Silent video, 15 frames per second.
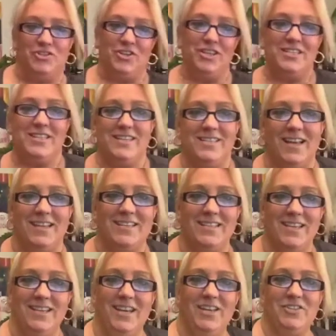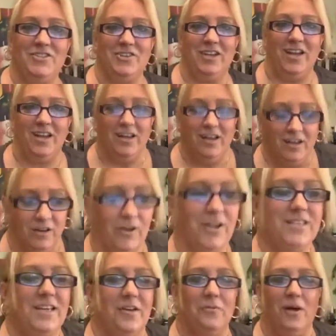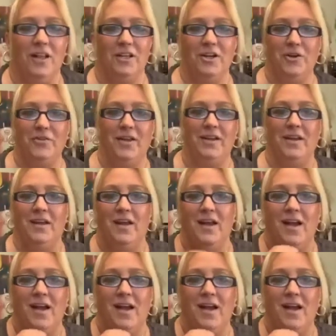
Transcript: just as I said yesterday, or I said a while ago that